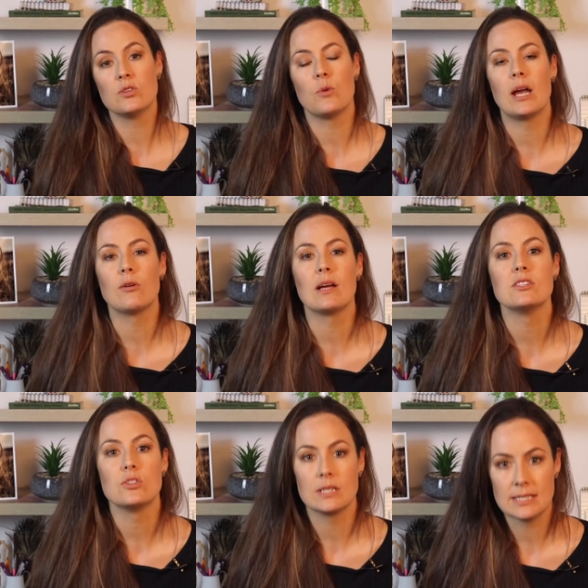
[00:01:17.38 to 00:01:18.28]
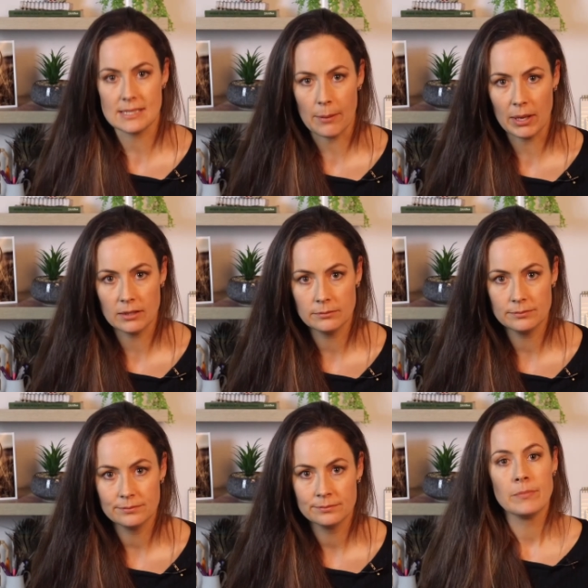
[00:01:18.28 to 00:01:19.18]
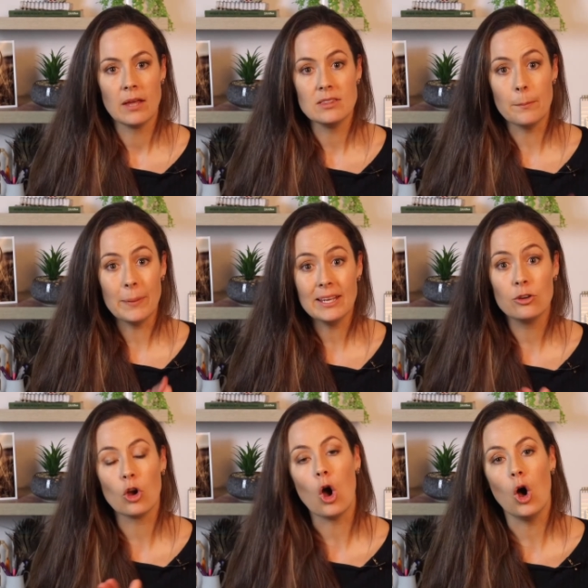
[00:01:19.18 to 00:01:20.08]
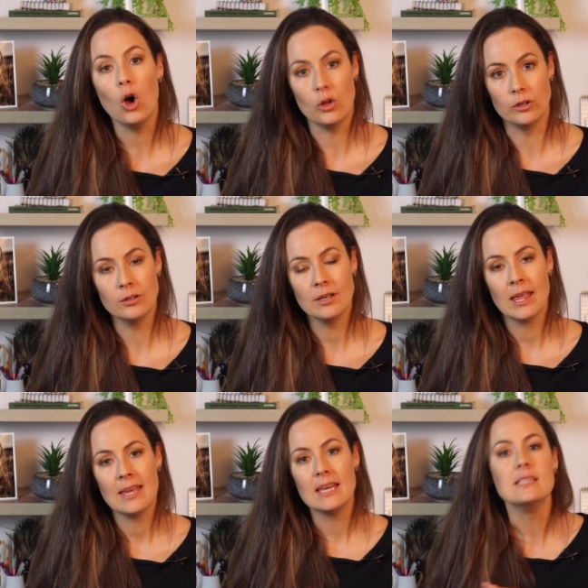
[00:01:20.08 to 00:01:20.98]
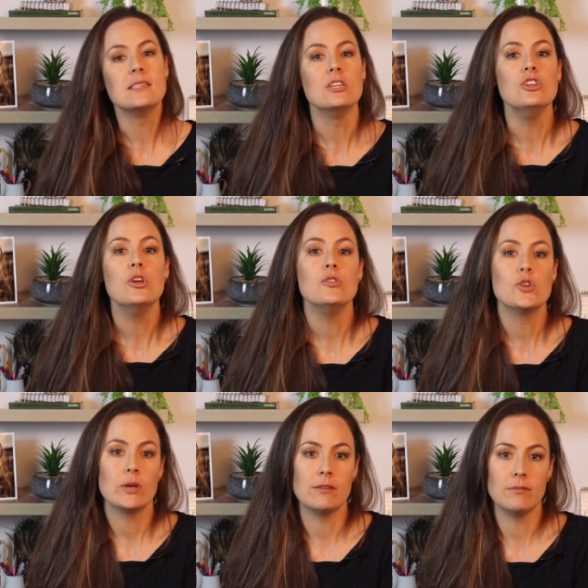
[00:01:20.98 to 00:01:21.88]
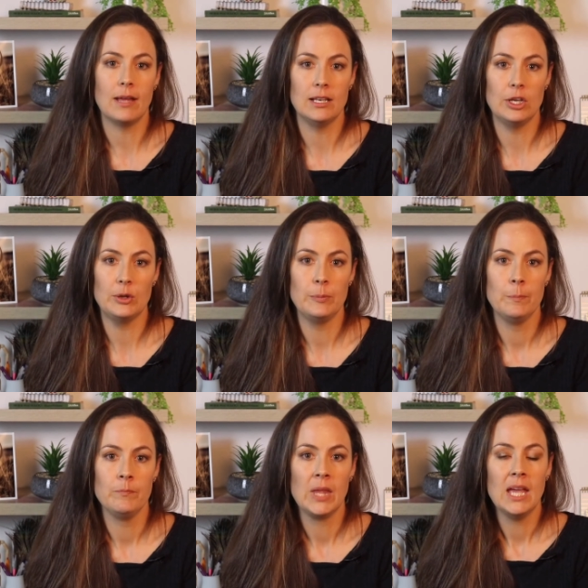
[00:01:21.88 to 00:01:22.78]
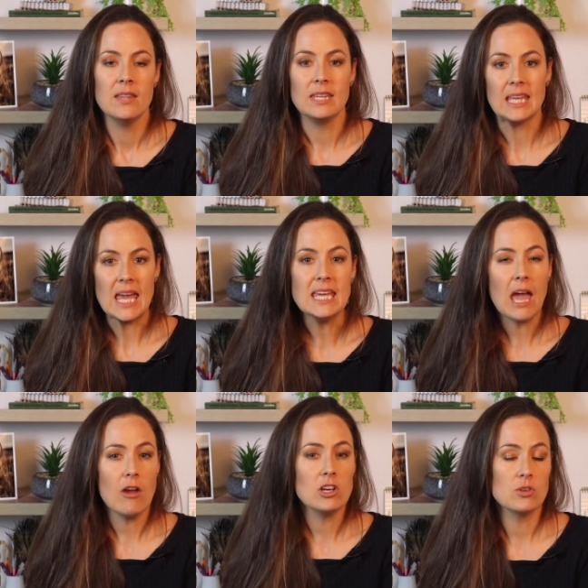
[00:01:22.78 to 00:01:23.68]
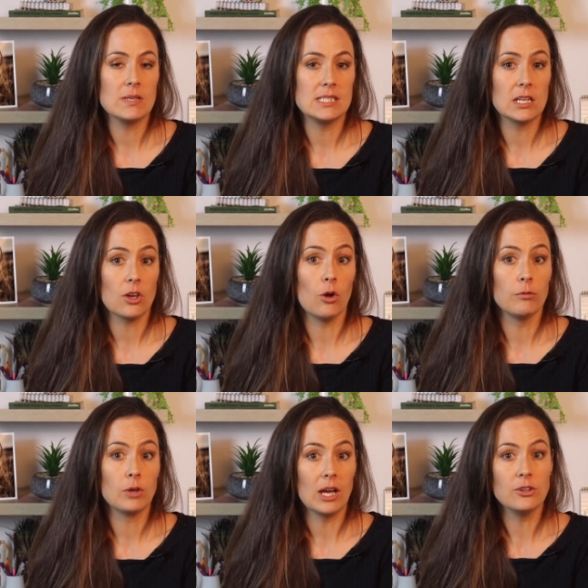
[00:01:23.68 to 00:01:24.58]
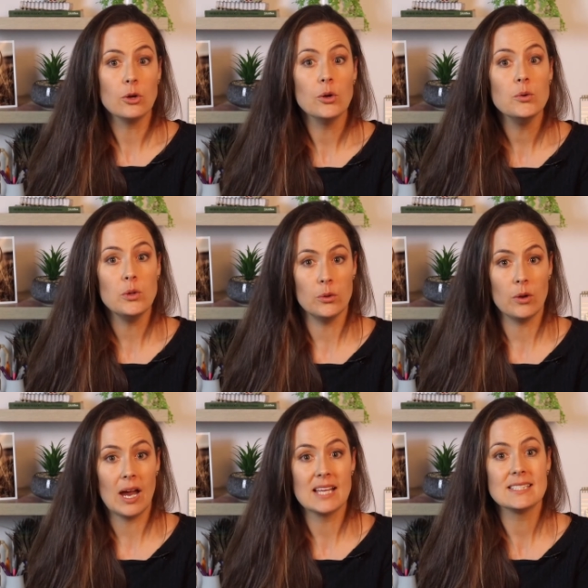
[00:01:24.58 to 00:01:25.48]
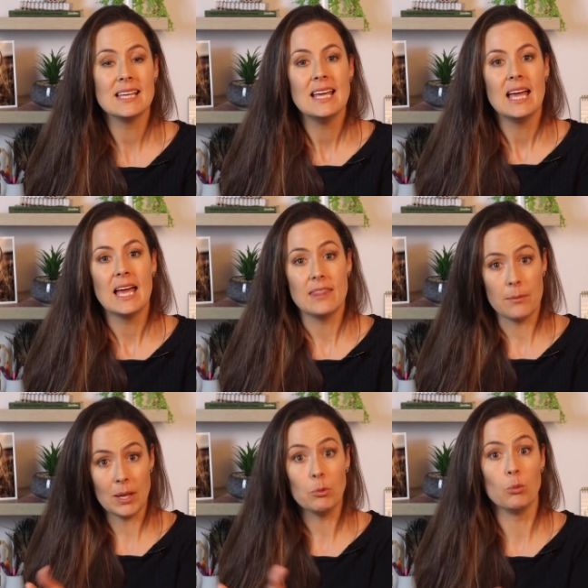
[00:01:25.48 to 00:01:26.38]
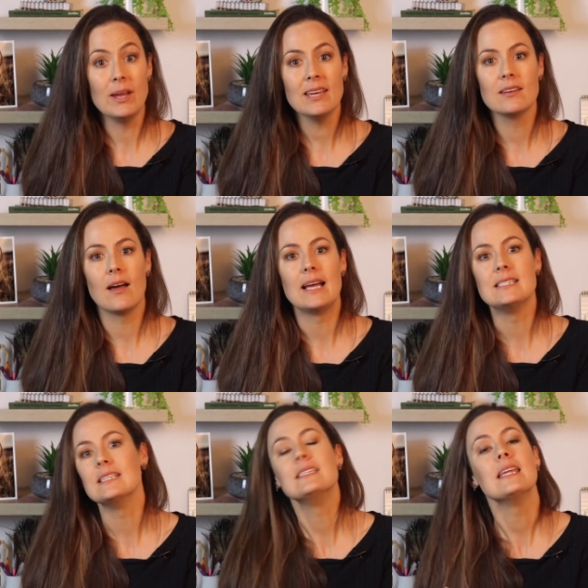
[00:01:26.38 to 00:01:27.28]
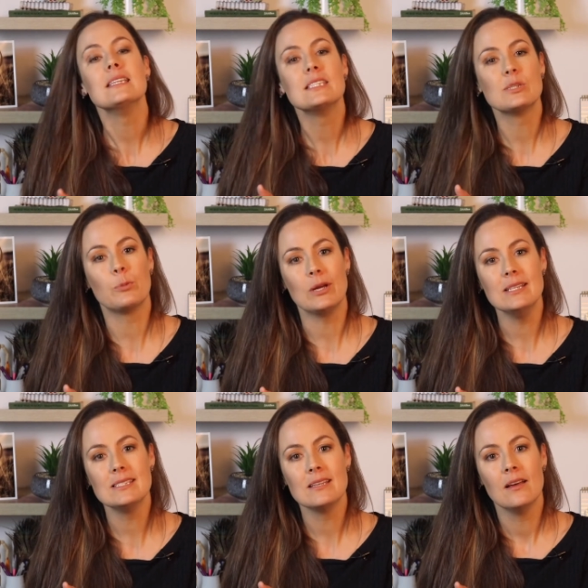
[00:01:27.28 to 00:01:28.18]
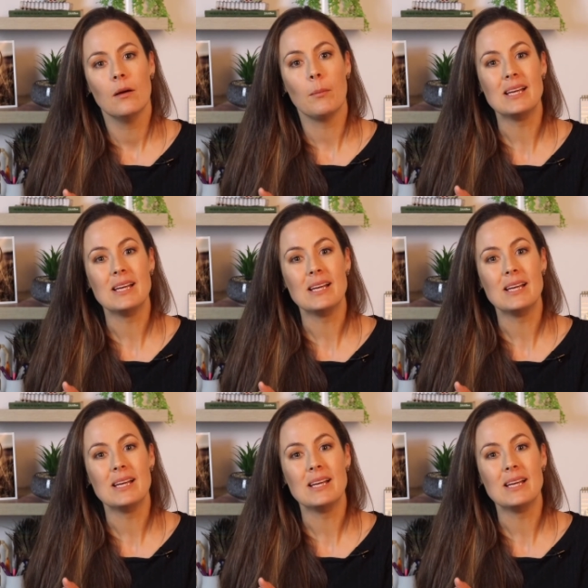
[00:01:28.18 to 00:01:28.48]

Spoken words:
to ryegrass during summer. The big con is the nutritive value. The key characteristic of Kikuyu grass that people recognise is that it spreads by